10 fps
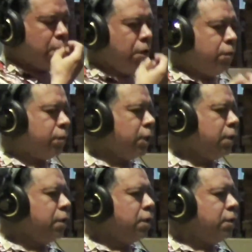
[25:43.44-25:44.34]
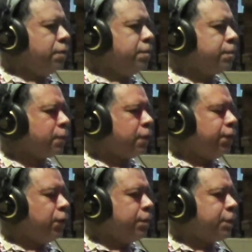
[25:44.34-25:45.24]
Oh, well,
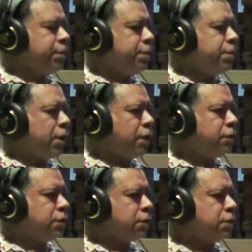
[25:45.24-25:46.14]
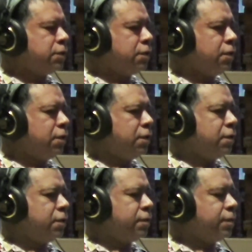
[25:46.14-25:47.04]
for upcoming projects,
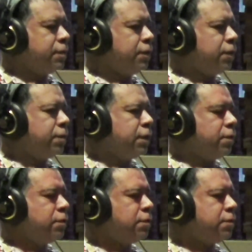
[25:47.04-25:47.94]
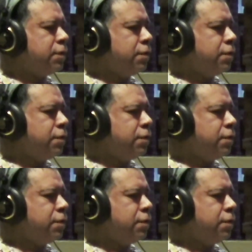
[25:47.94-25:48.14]
there's